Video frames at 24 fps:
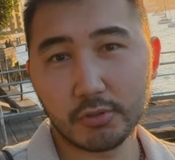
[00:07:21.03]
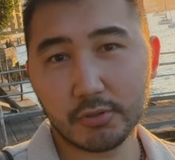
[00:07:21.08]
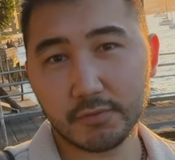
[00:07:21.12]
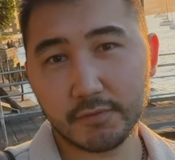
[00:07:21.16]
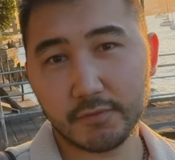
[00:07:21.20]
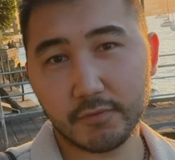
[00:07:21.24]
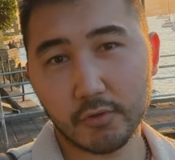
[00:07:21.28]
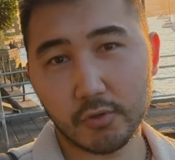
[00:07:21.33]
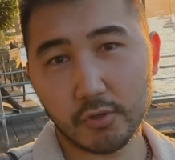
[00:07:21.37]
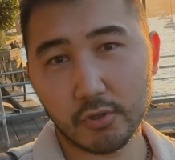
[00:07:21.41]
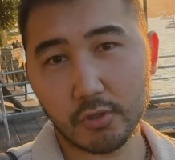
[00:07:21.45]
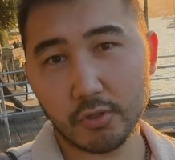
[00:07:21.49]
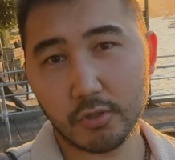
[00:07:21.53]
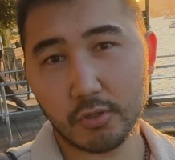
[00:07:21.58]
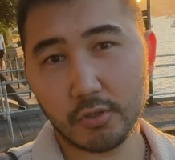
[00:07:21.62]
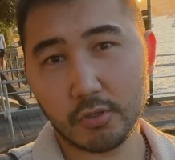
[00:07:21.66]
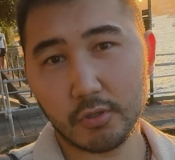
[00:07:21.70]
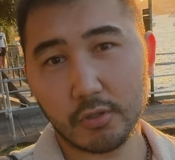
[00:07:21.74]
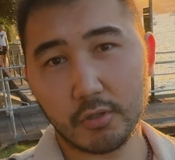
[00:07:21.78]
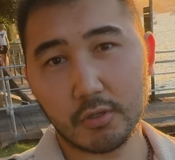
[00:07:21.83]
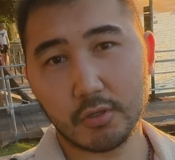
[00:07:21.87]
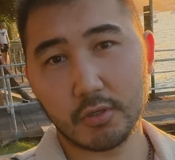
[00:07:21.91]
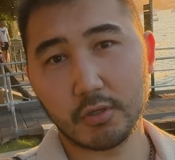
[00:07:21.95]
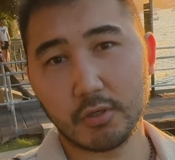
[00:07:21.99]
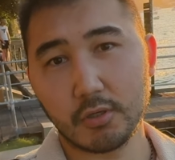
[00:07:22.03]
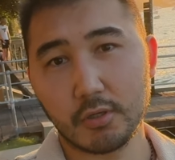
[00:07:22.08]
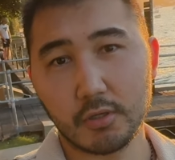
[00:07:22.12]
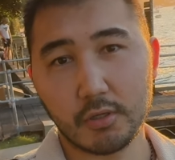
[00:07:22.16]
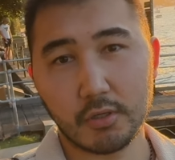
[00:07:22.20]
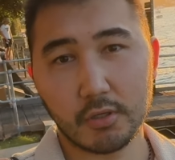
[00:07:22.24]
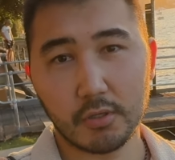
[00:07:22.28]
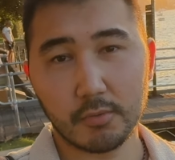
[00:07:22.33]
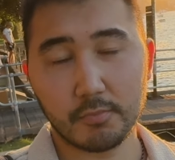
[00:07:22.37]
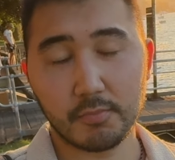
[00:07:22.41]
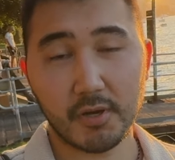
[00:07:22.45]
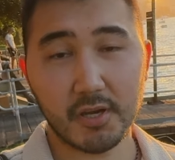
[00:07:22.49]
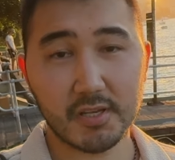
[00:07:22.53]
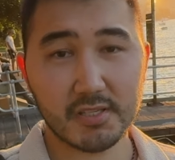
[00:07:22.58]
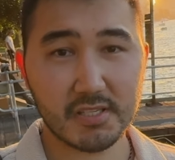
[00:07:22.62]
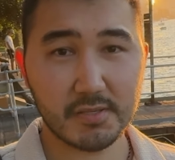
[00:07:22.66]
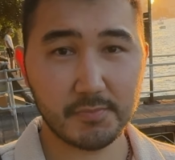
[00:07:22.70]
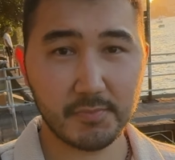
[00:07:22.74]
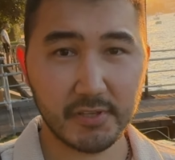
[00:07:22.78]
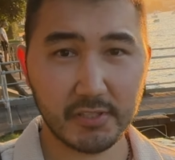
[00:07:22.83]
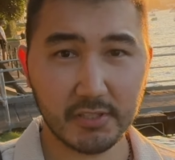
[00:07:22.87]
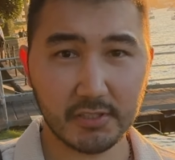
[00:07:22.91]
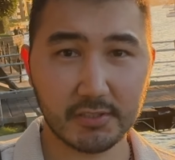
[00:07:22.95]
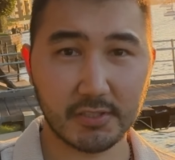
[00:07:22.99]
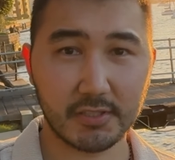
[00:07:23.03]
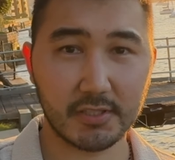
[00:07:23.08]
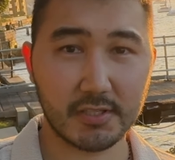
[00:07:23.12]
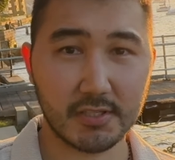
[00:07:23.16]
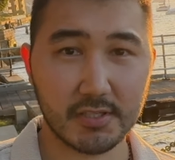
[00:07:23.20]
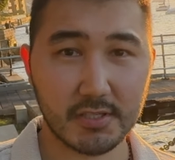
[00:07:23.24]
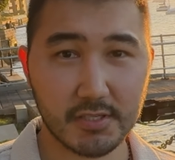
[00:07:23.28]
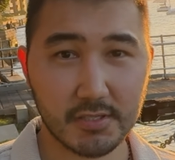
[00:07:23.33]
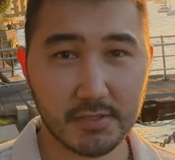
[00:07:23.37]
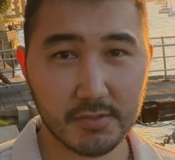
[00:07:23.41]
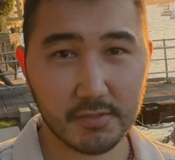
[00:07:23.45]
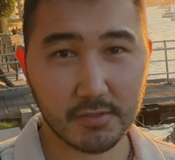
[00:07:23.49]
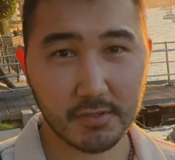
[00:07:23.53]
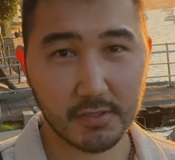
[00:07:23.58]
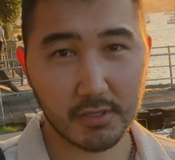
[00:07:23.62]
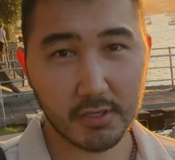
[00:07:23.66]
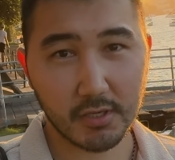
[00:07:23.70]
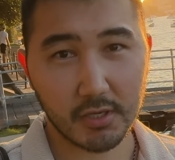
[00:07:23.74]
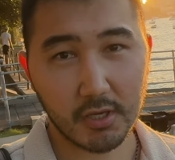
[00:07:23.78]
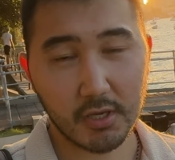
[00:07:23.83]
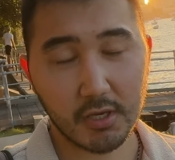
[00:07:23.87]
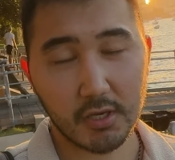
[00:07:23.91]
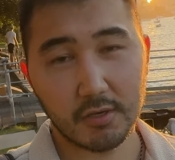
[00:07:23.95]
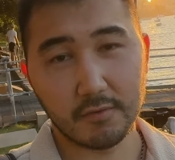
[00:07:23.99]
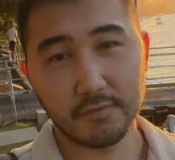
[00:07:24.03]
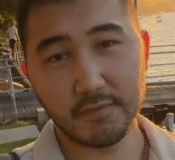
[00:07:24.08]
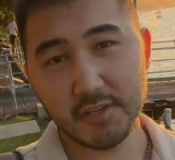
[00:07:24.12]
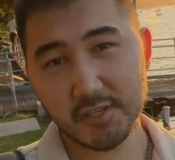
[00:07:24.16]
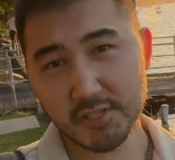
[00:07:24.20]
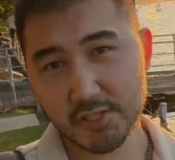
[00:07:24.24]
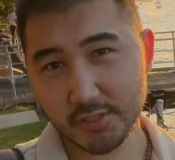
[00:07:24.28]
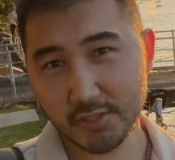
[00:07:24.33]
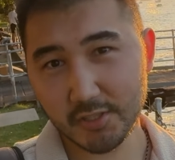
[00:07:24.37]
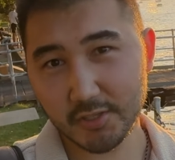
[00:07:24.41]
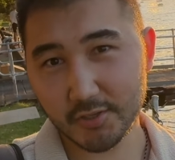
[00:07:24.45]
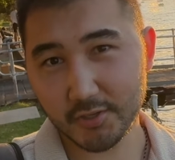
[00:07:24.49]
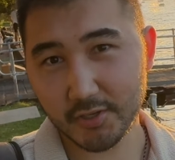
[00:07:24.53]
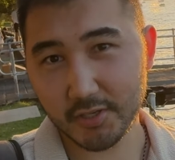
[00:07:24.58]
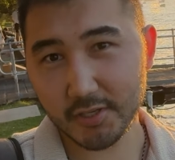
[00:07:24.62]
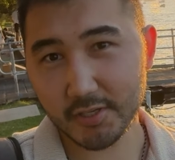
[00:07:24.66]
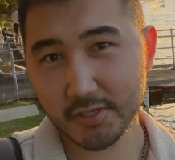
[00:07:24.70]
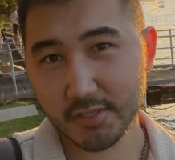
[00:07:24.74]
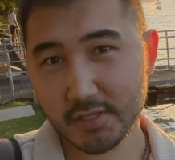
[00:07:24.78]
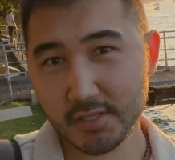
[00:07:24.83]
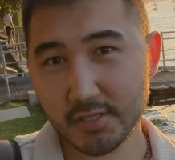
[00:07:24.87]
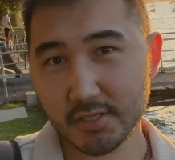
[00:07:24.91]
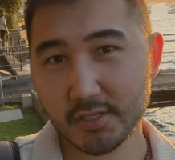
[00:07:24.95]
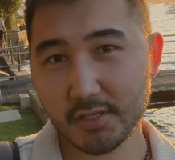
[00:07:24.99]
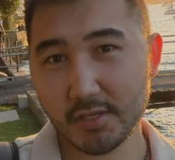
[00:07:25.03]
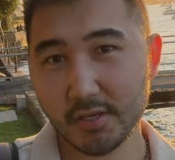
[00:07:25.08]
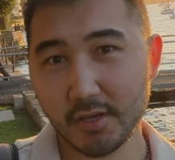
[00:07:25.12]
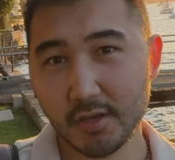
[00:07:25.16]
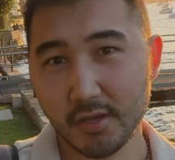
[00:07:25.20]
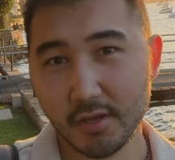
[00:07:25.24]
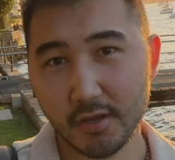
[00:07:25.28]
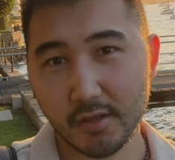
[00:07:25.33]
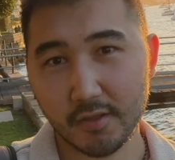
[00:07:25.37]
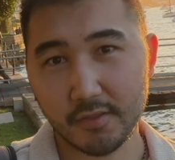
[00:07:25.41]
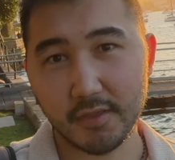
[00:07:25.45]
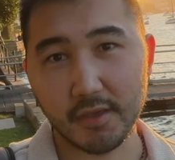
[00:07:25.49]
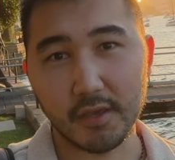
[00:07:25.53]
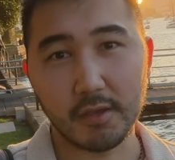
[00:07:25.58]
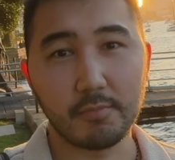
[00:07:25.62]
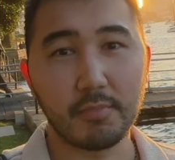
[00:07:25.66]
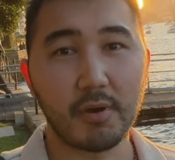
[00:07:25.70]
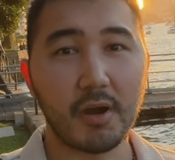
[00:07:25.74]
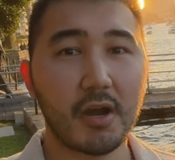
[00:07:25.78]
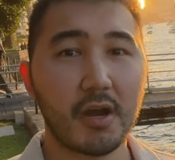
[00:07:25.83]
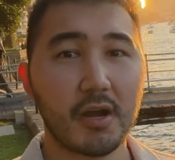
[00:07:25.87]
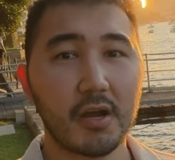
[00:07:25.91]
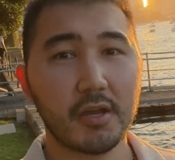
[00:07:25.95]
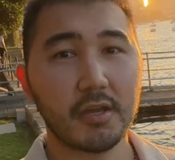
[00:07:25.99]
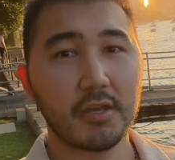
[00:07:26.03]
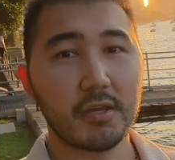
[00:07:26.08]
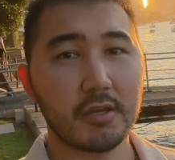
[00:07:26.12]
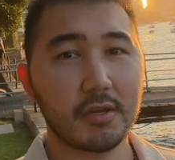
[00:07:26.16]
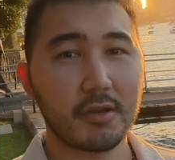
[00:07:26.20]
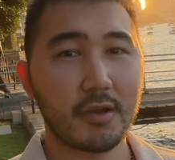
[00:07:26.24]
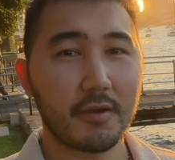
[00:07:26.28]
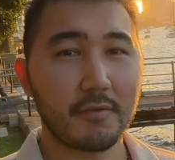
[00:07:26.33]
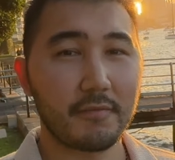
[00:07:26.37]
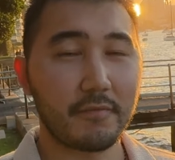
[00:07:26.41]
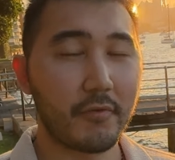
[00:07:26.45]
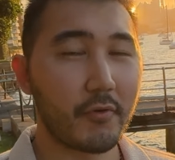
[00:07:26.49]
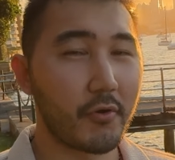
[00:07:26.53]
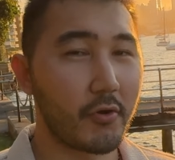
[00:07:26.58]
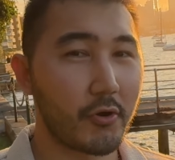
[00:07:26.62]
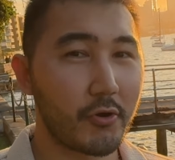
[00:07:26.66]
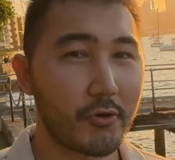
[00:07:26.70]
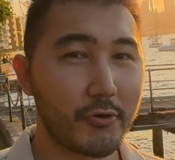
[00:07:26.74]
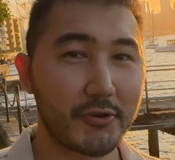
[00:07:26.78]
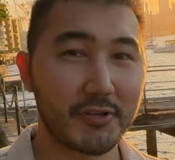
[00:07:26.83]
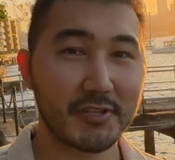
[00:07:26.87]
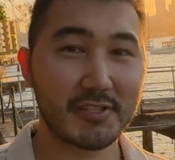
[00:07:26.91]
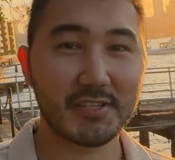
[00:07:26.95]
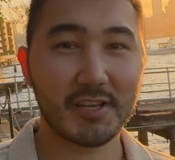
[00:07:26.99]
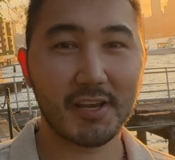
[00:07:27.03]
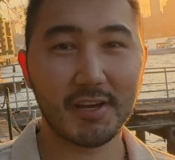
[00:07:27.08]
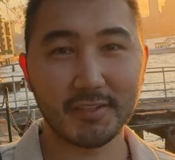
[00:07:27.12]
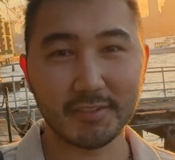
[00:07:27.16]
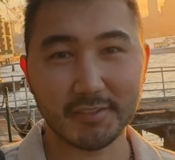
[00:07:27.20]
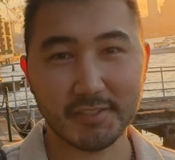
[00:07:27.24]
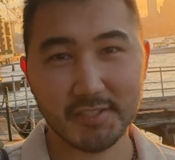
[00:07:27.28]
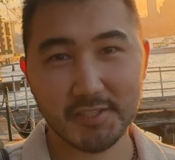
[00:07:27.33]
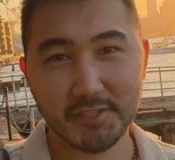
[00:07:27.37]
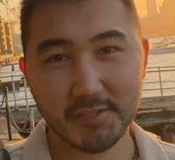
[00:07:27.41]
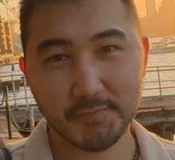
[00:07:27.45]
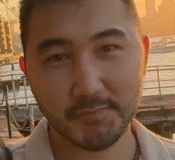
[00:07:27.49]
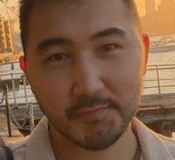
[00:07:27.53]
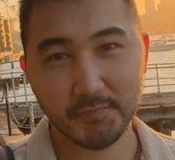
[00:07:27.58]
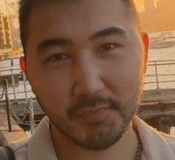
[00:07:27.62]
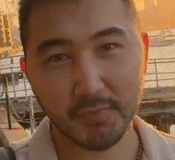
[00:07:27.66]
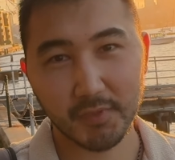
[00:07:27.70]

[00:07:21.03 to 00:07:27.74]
for possibilities. Visionaries, they buy for results.